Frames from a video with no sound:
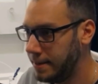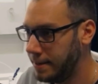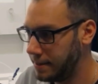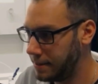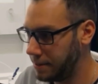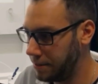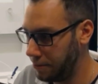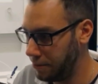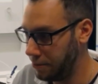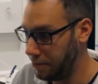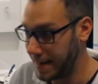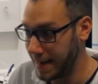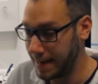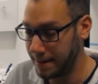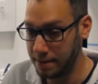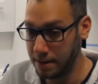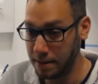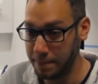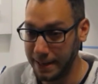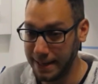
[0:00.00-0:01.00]
So you
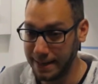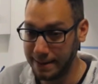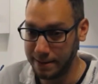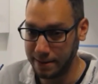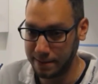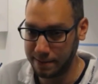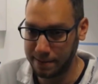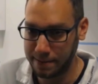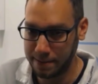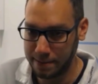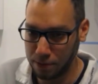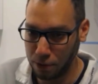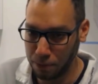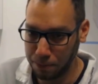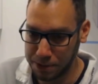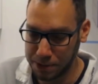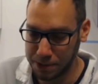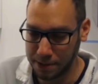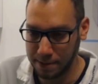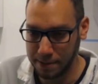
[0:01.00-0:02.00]
get an immediate
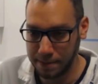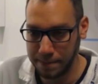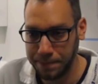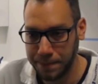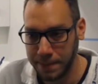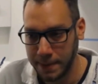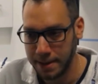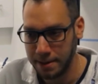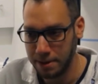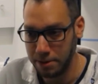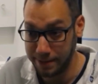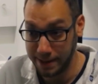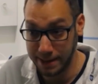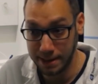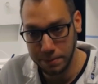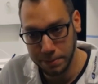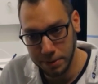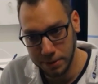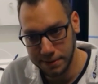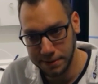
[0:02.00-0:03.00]
option
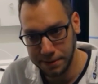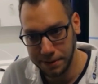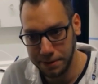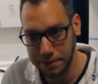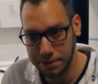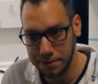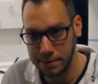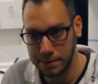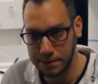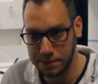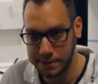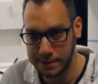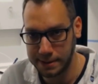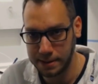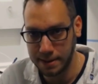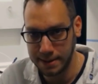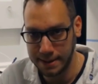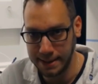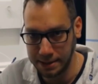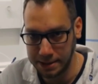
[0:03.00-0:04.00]
available to you to
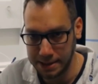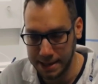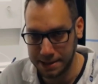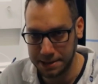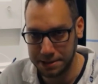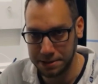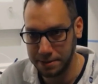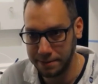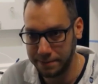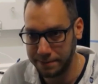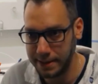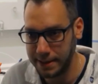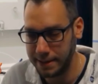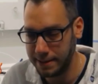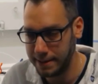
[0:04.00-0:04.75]
start injection of the